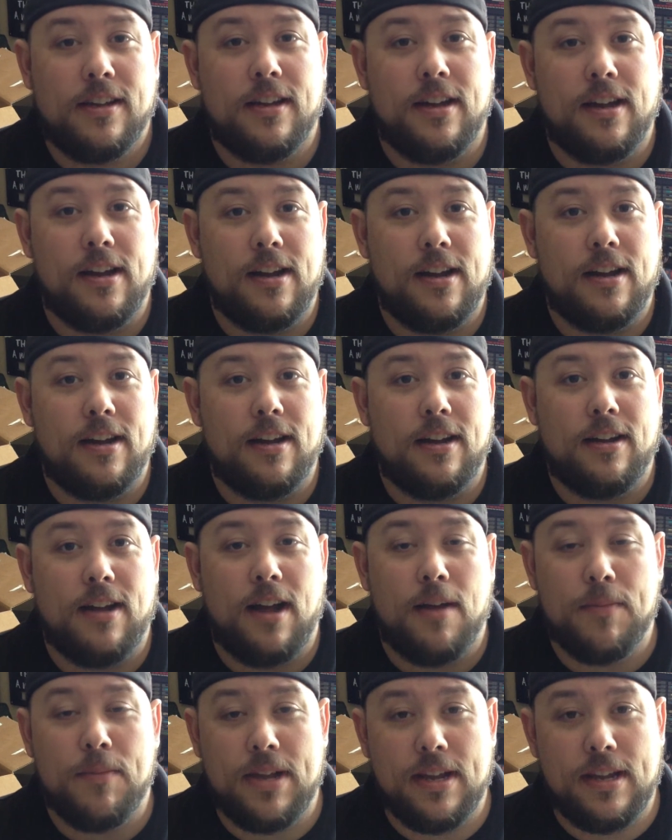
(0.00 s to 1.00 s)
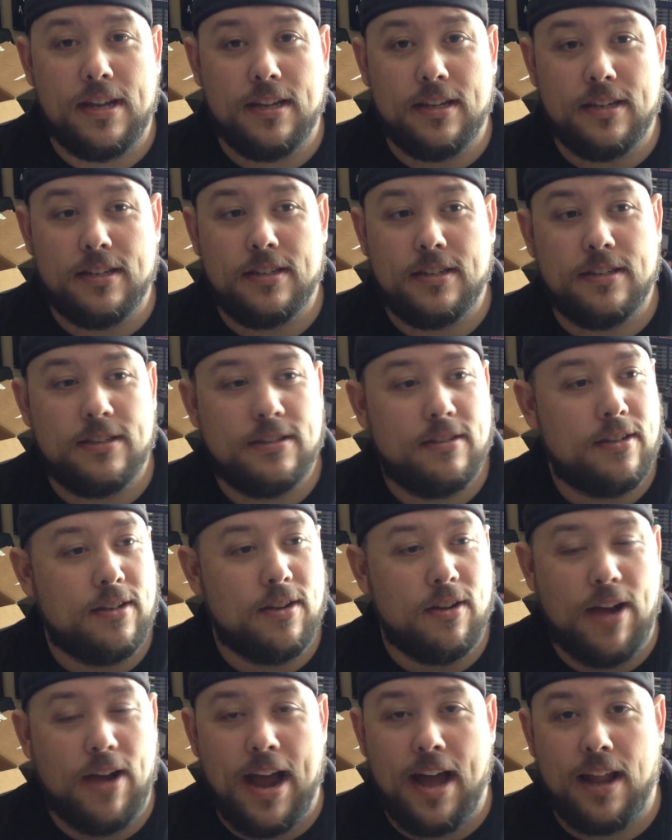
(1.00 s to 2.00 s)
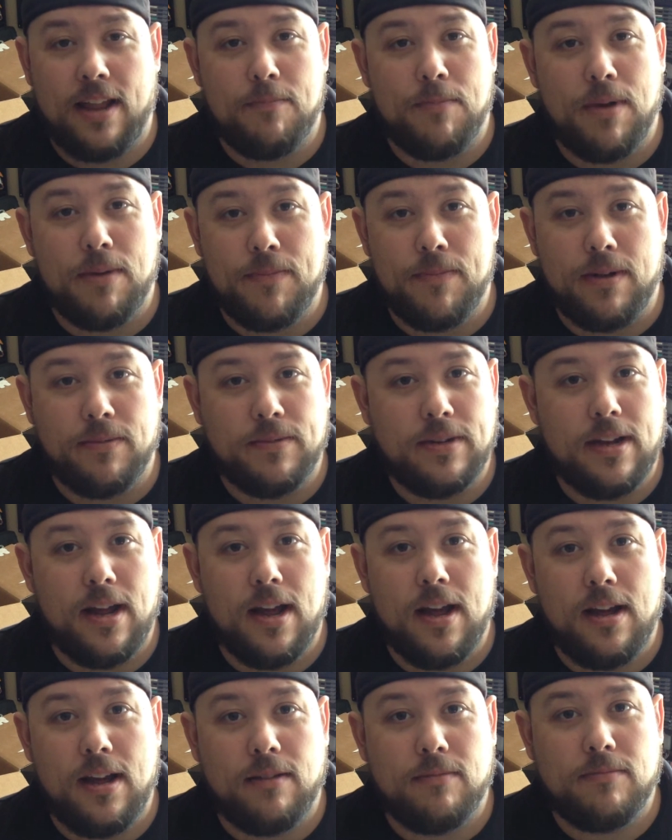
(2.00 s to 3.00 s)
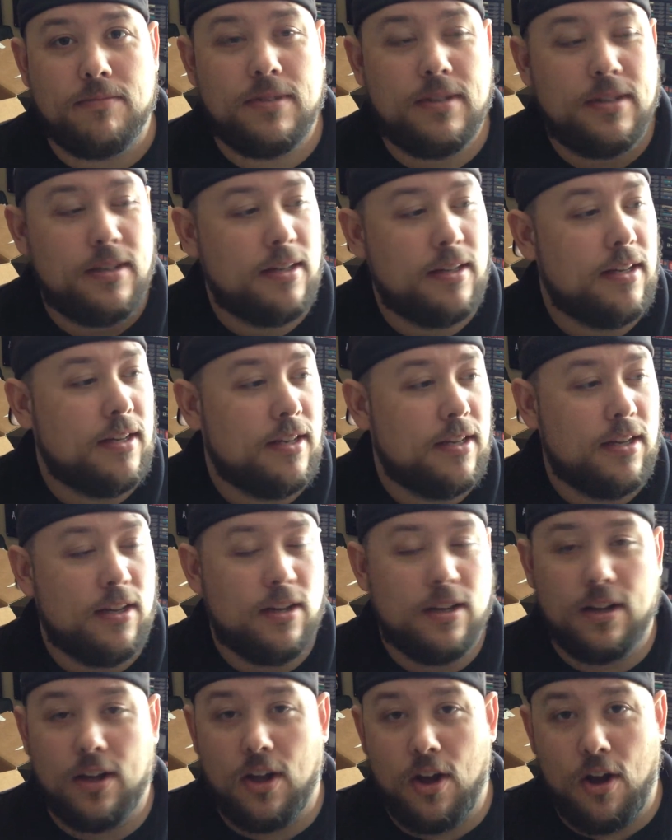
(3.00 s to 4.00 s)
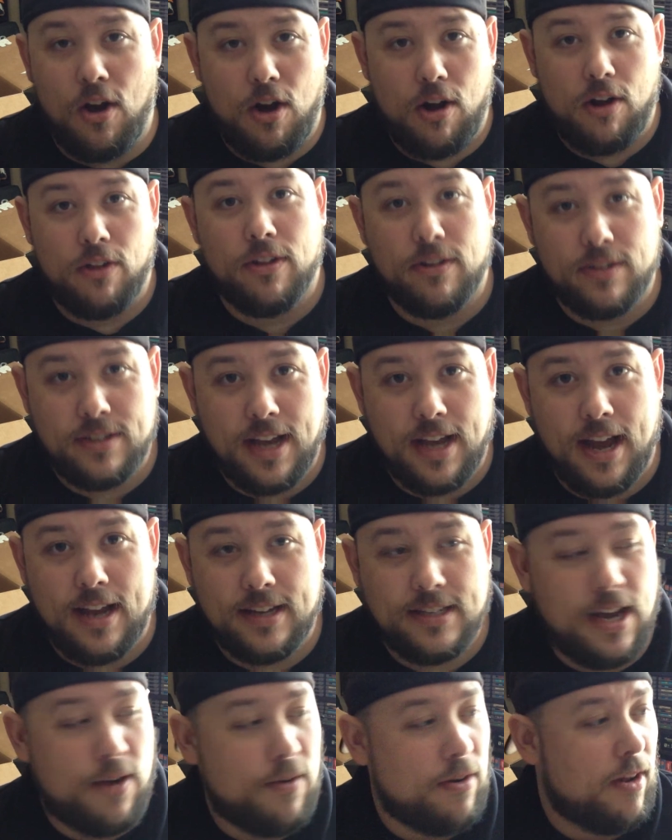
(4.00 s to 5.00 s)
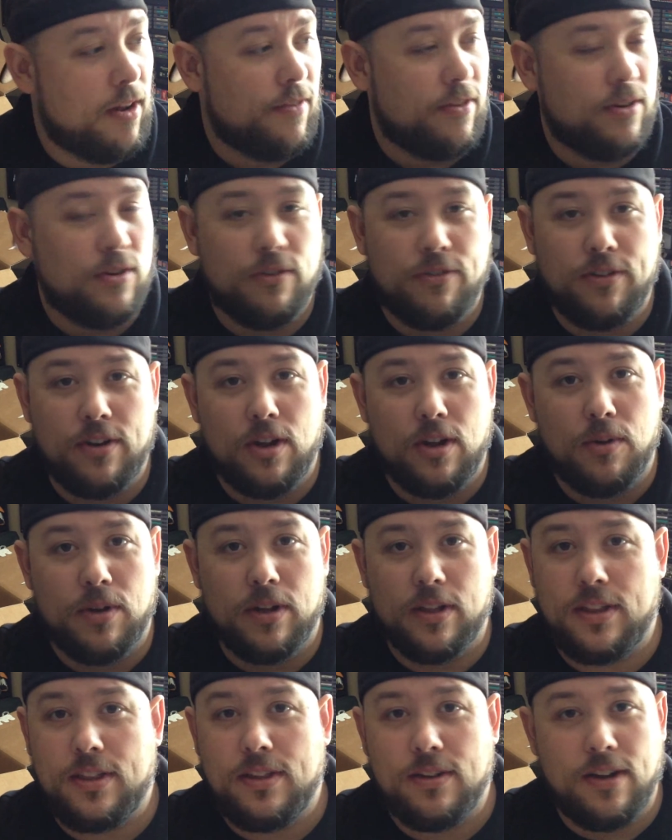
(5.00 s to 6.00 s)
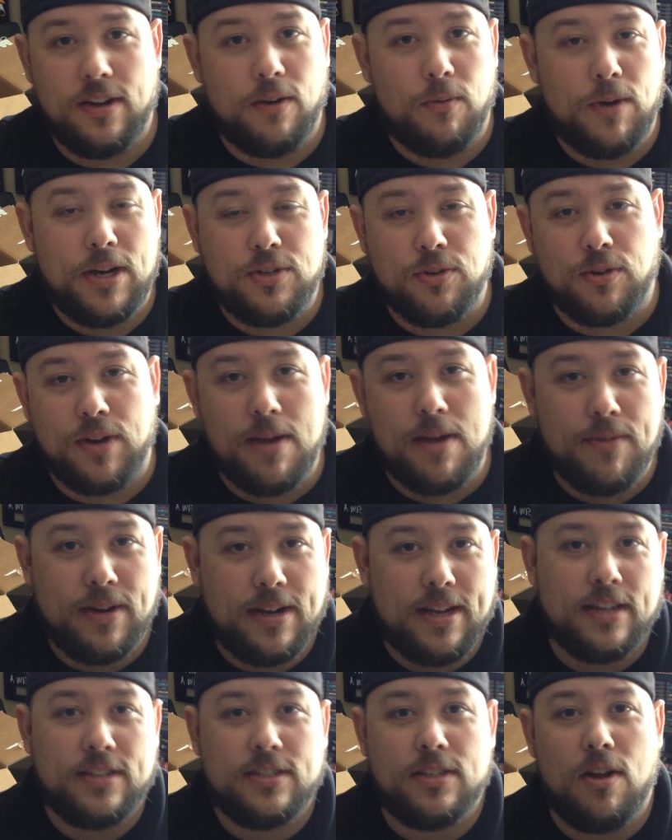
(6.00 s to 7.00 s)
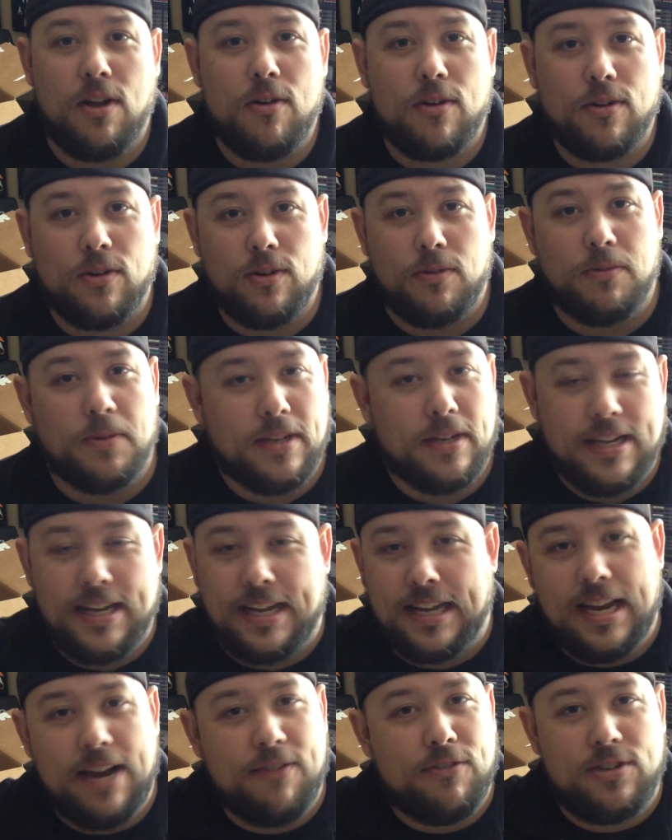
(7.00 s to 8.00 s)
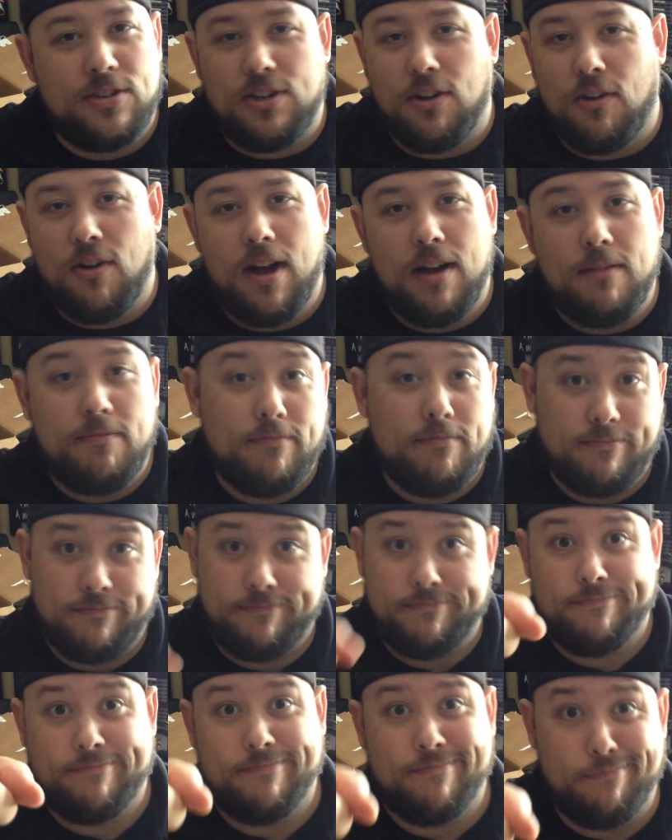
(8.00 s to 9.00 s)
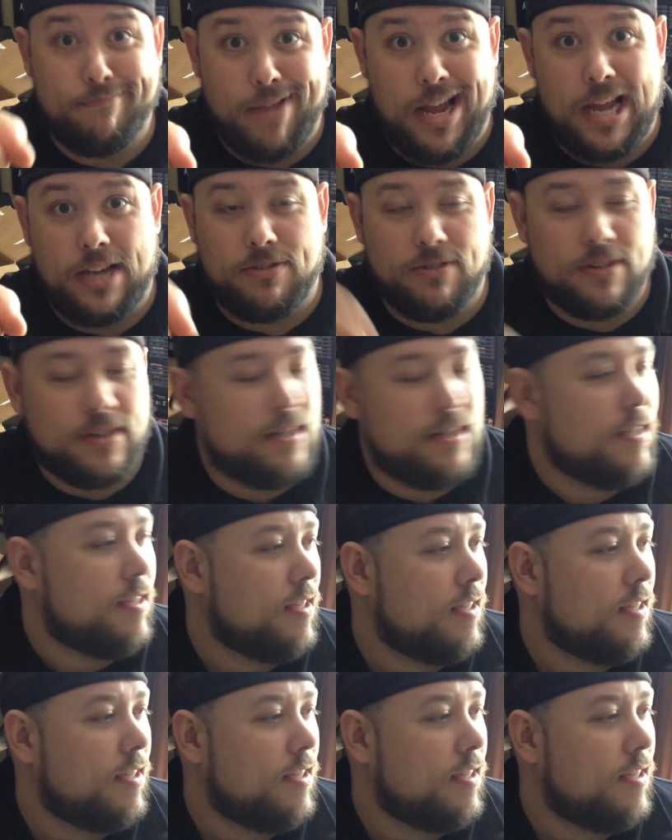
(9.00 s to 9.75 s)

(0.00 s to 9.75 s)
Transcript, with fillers: Uh, I mean, you know. Holly Bum Bum De Dum, all those guys. I would love to do a video with uh, Retro Gamer Kids local, but he can never show up. Patrick.